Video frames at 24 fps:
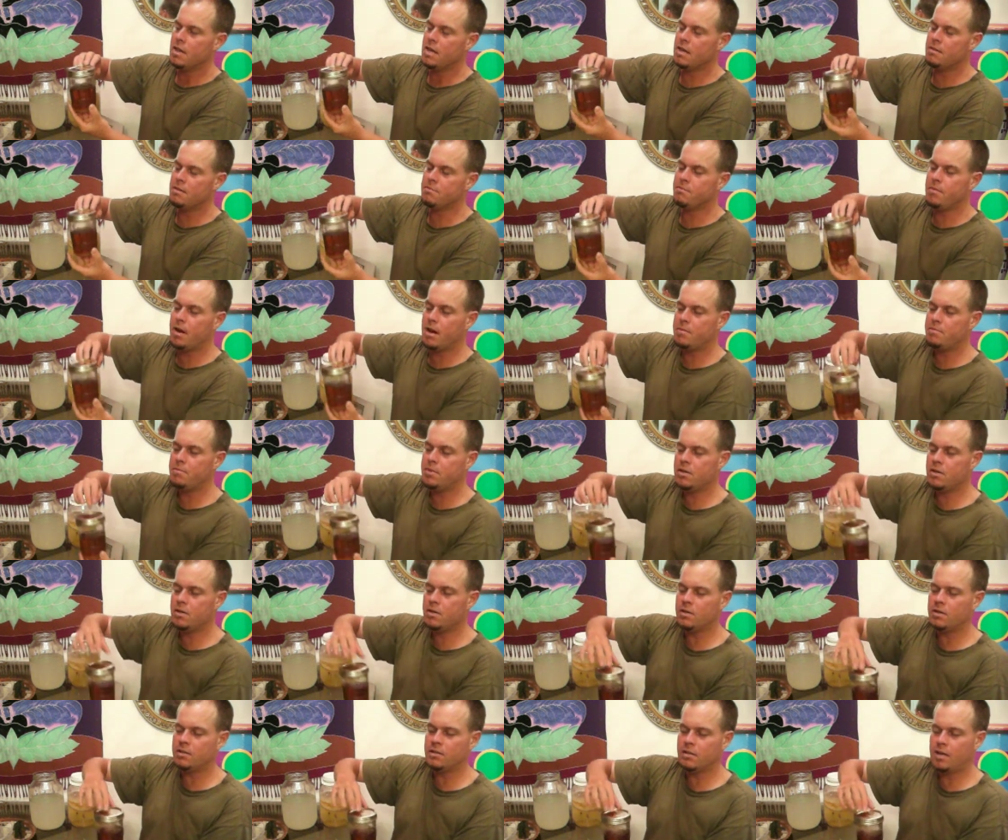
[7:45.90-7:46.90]
It might be
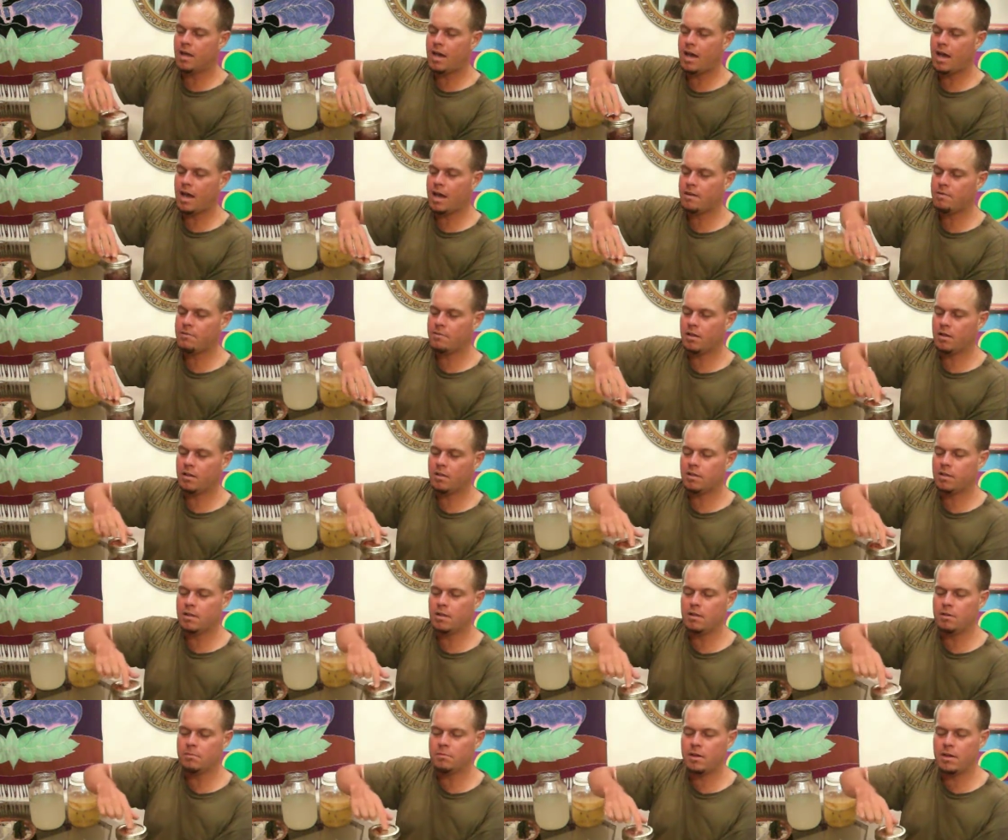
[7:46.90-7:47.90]
good to have a
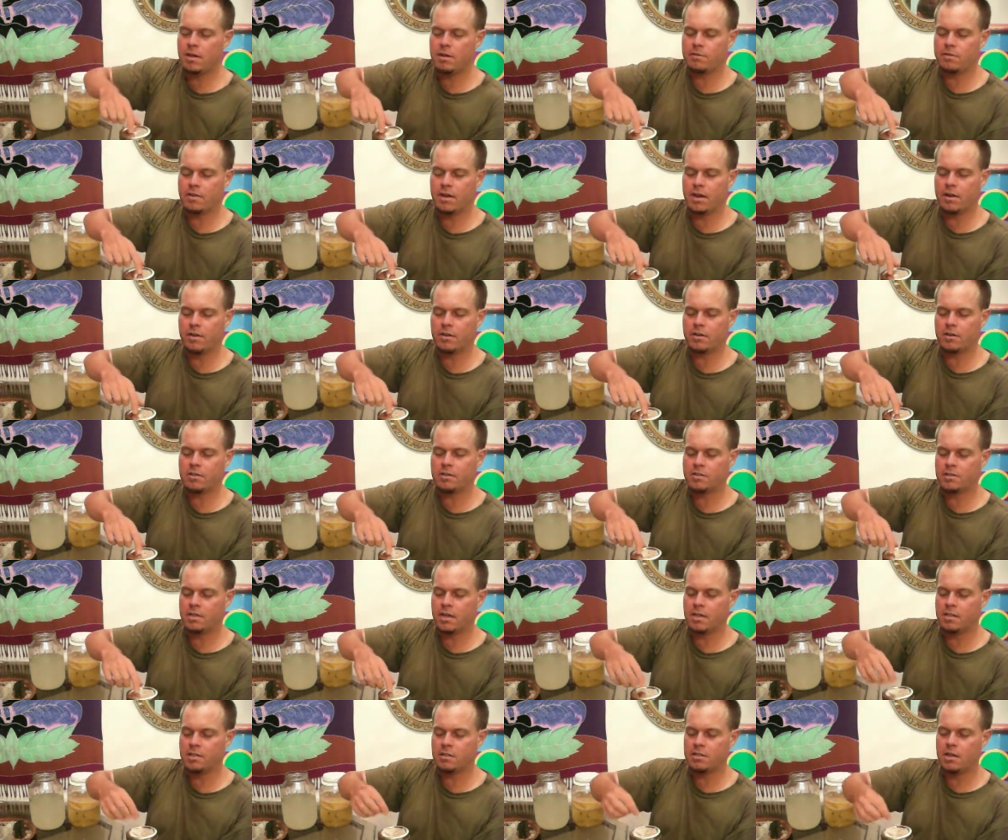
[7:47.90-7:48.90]
little bit of air
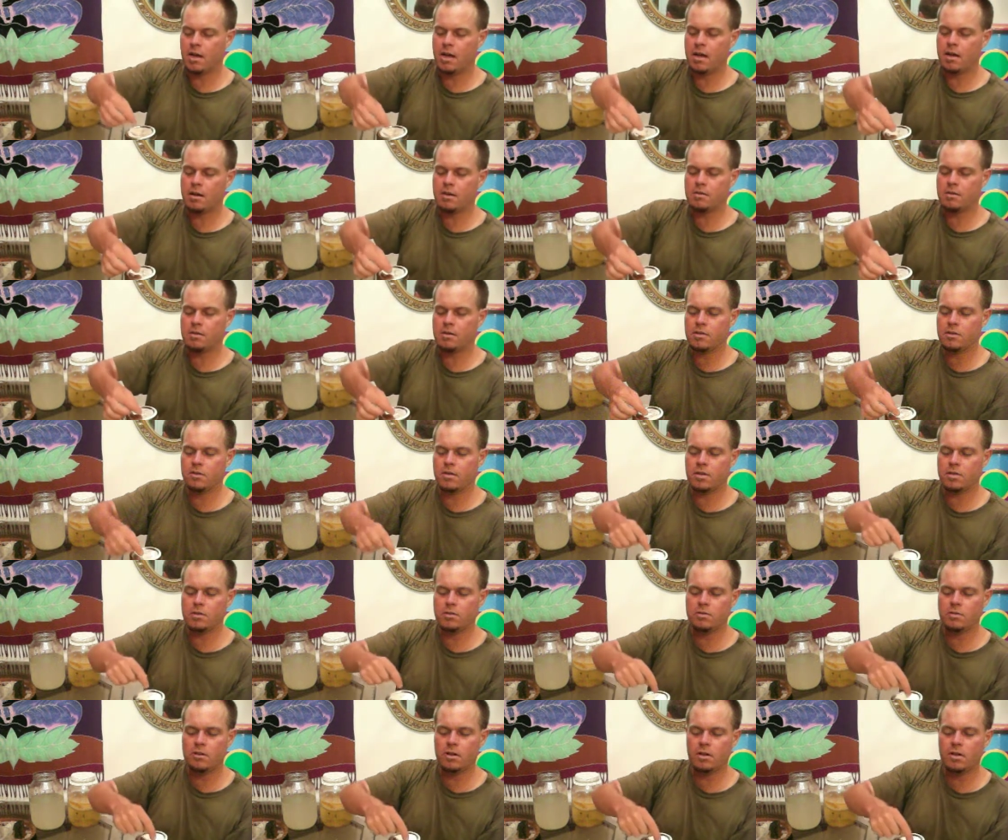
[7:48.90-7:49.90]
exchange. You
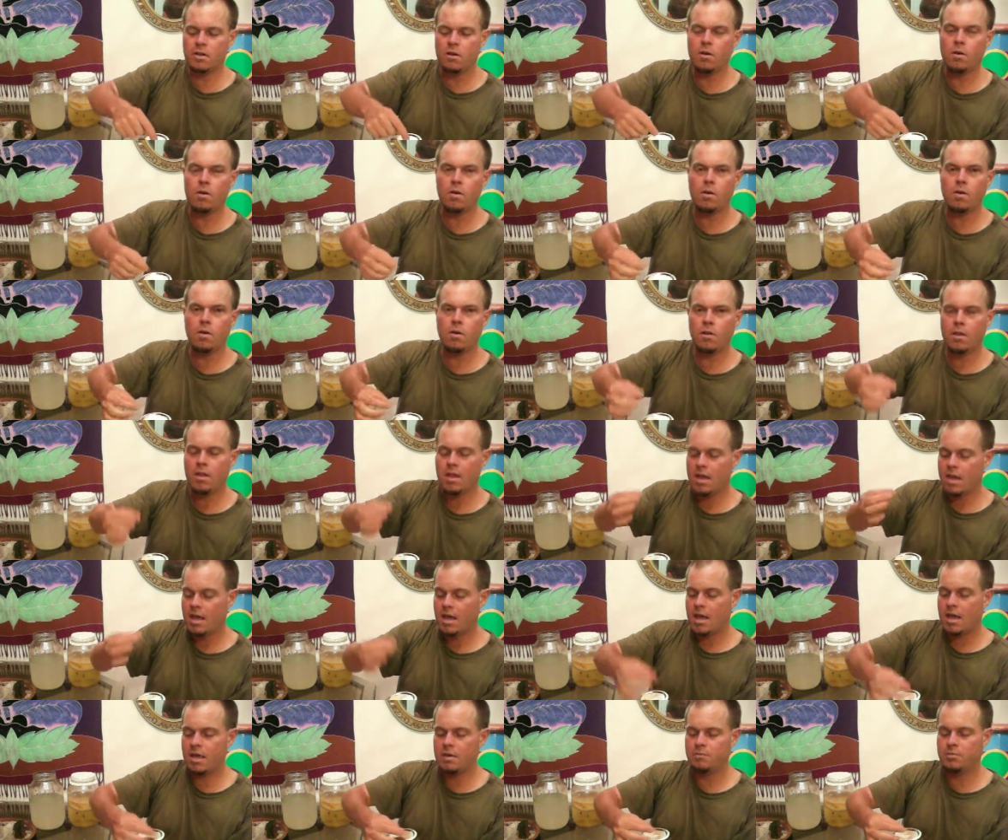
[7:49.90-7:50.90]
could drill a hole
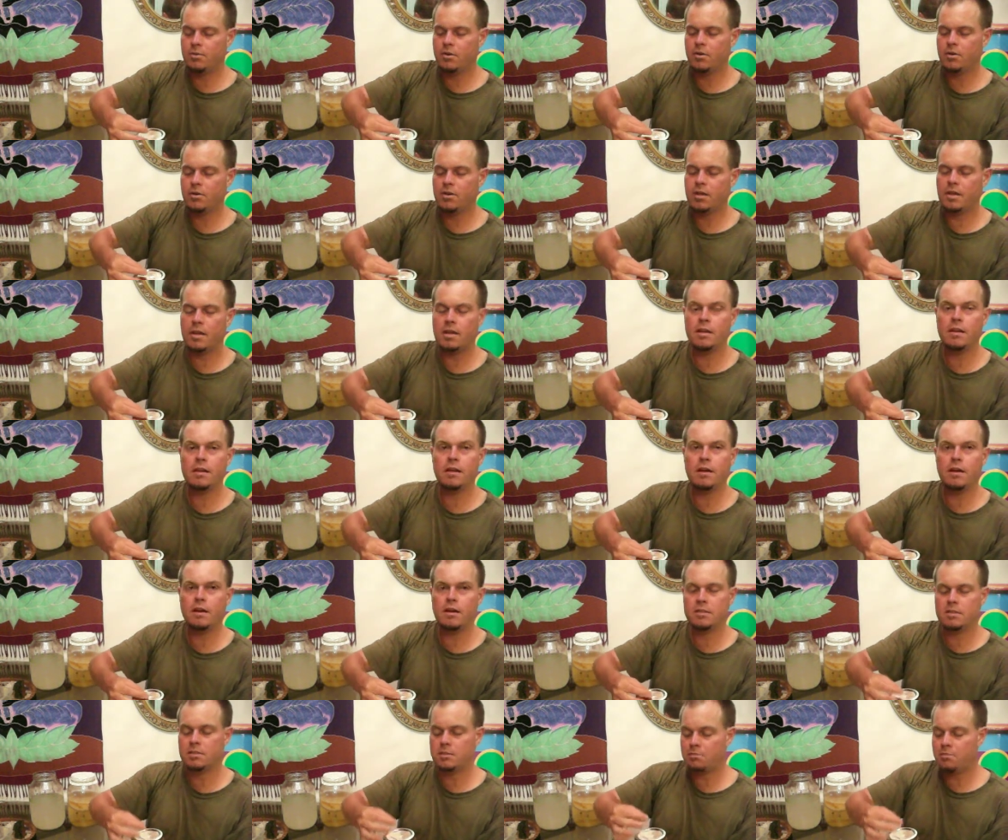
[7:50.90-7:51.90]
and put in
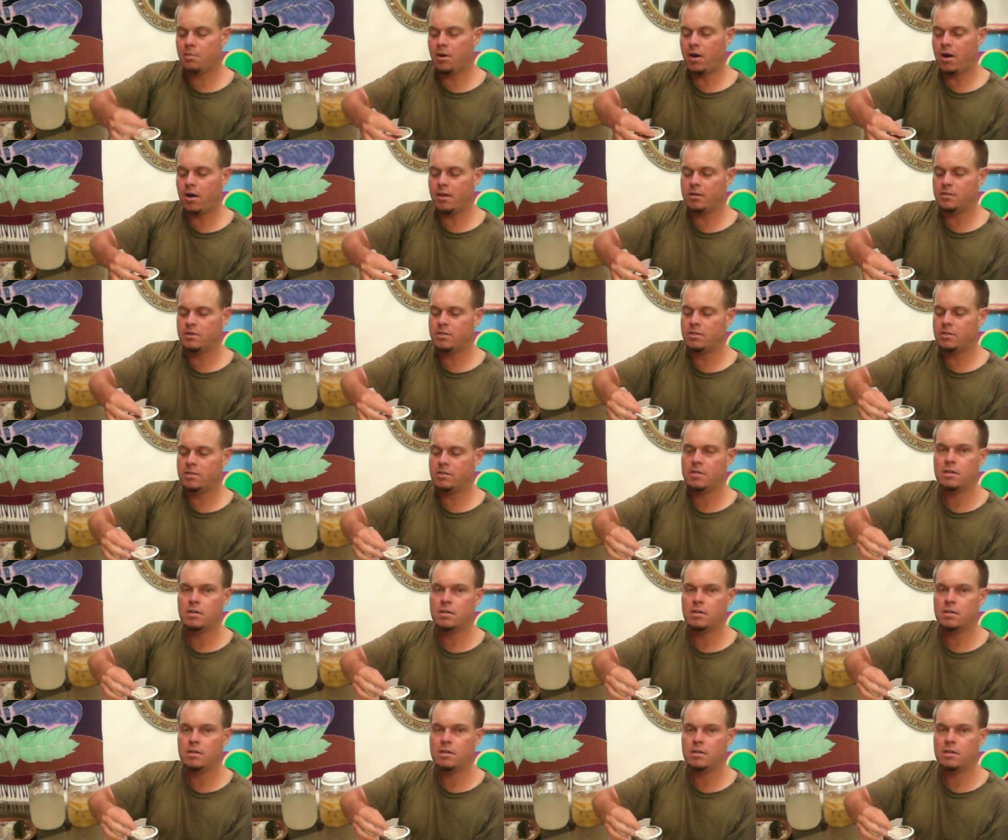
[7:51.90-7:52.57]
a sponge.